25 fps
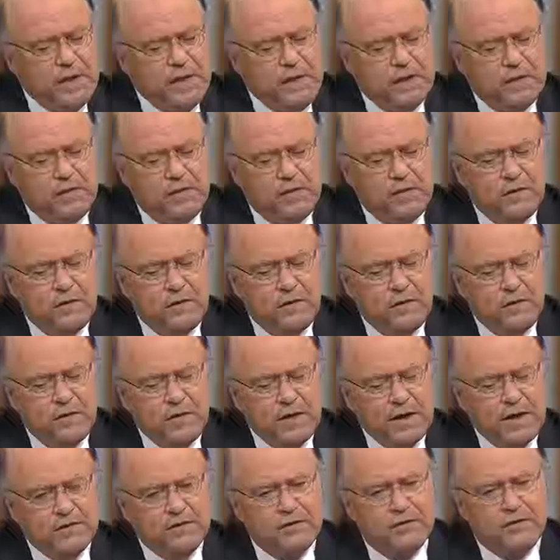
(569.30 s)
get to
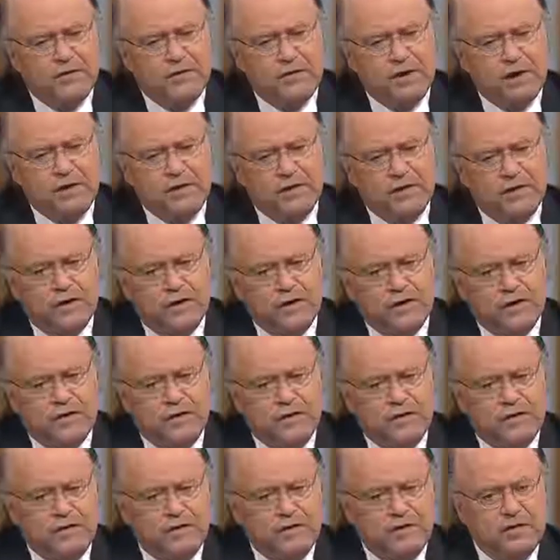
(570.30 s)
natural selection, and
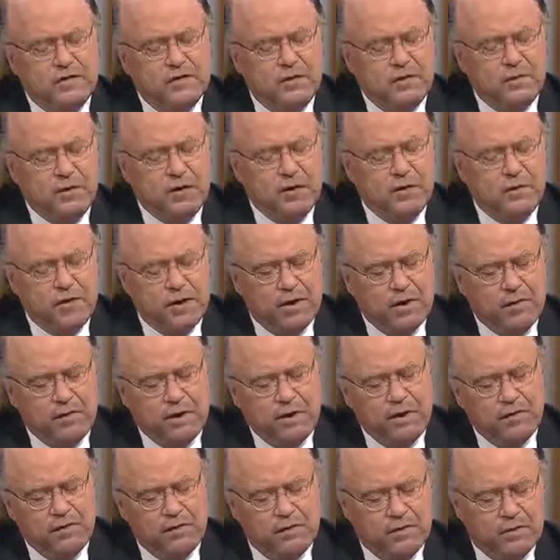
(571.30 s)
this is a big one in
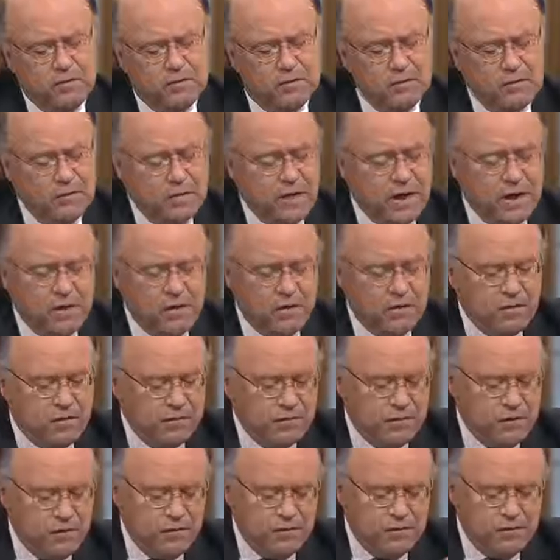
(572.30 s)
my view, I don't know
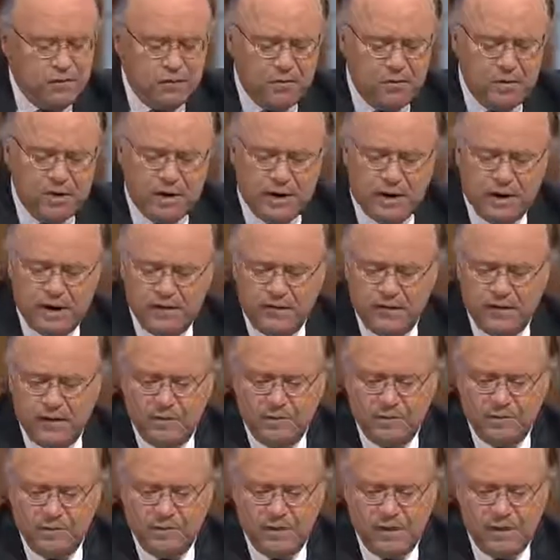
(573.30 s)
in your view, but it
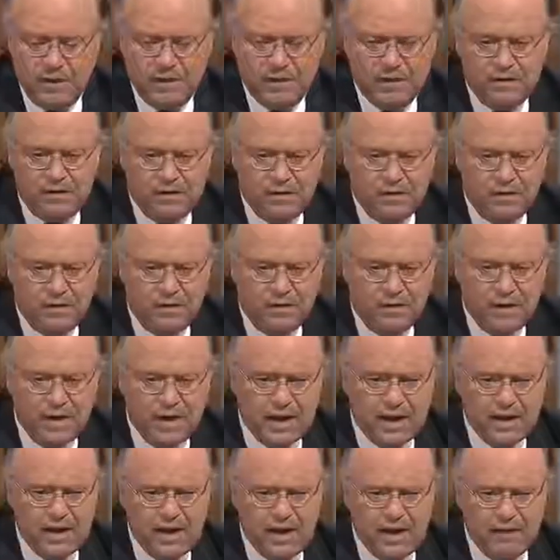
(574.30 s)
seems to me that you
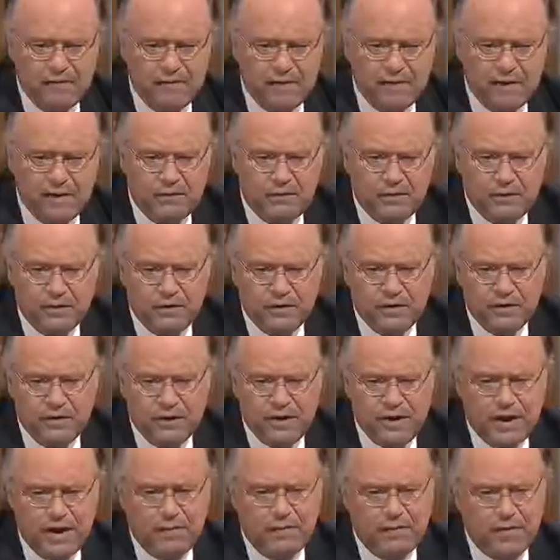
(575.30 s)
can't have
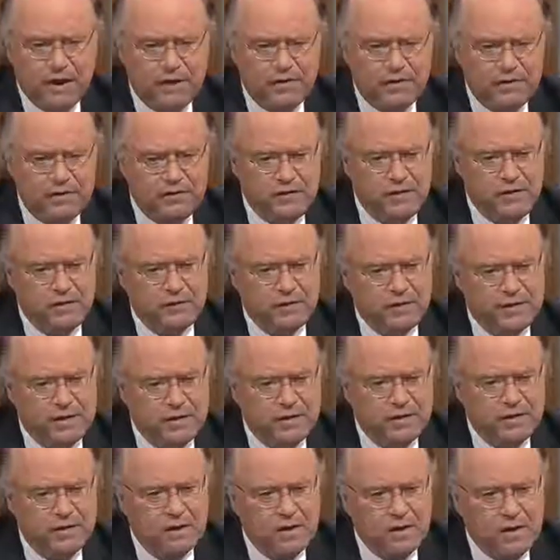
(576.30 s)
evolutionary hypotheses
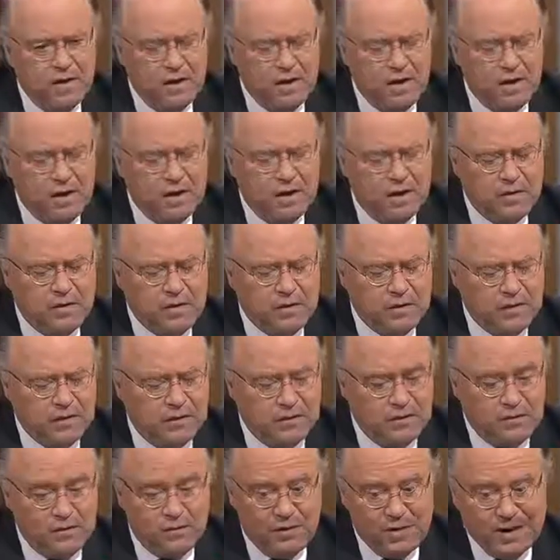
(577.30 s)
without a commitment
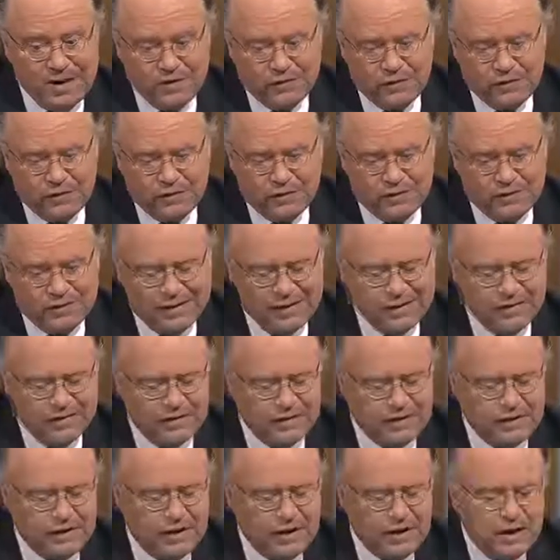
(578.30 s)
to natural
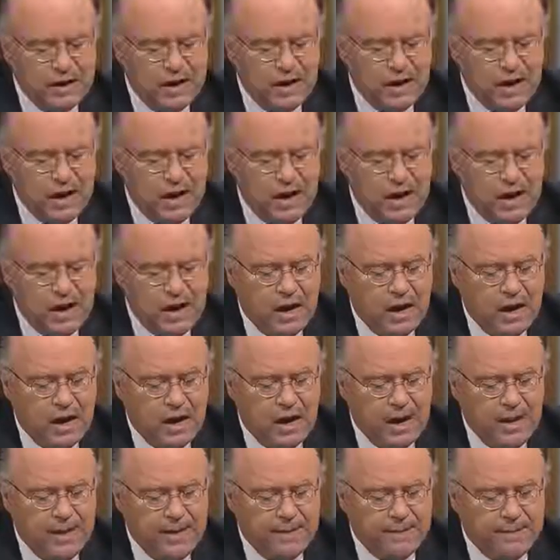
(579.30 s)
selection.
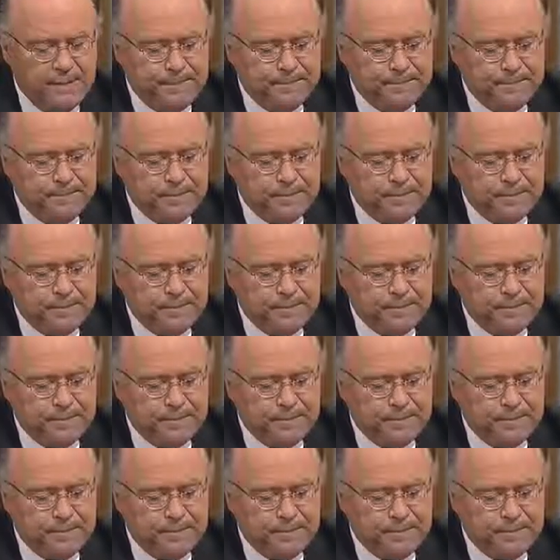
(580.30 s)
The